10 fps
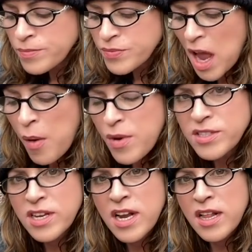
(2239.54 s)
I was
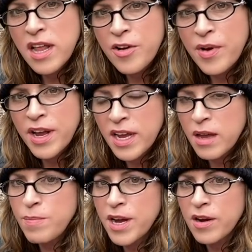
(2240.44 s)
sitting there drinking a
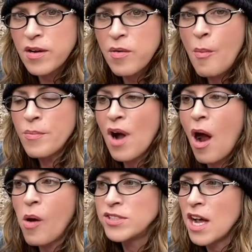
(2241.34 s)
beer.
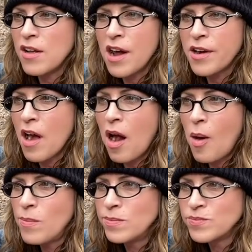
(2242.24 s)
I was at like a,
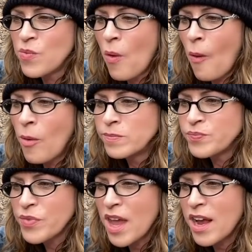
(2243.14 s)

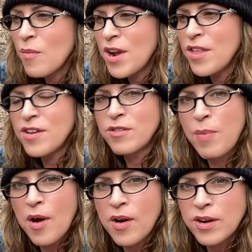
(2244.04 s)
like at one of those
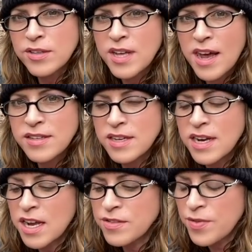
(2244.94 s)
bars that has a
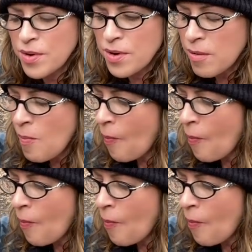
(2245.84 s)
dance floor.